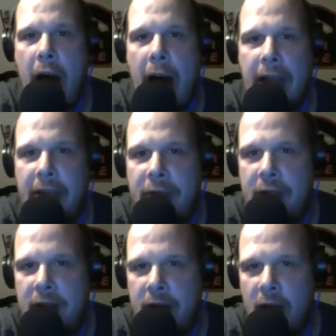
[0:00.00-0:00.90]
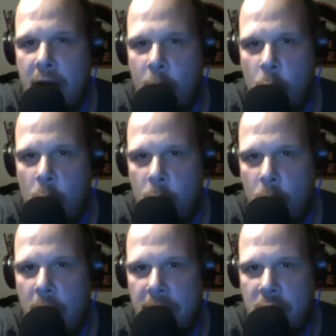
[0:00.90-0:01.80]
I live in Ward
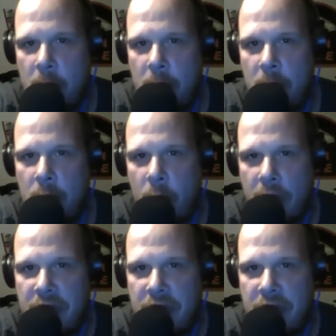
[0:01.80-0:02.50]
1, Etobicoke North.